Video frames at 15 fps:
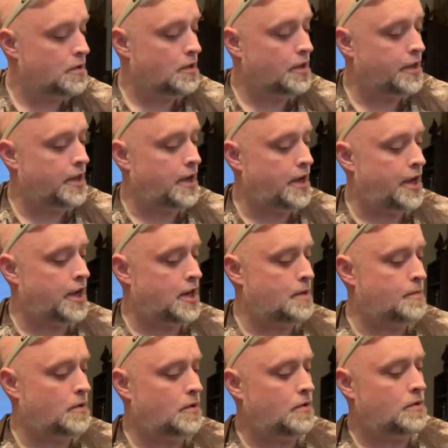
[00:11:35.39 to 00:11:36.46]
the
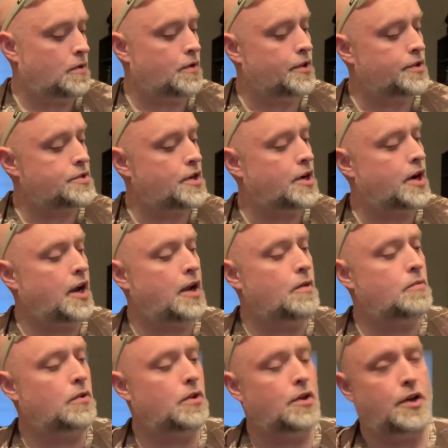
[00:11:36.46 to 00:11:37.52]
animal or the target
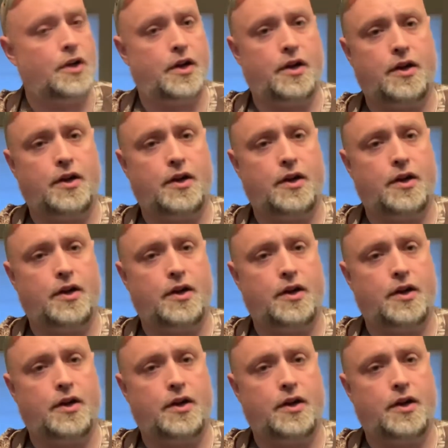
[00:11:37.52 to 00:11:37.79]
will look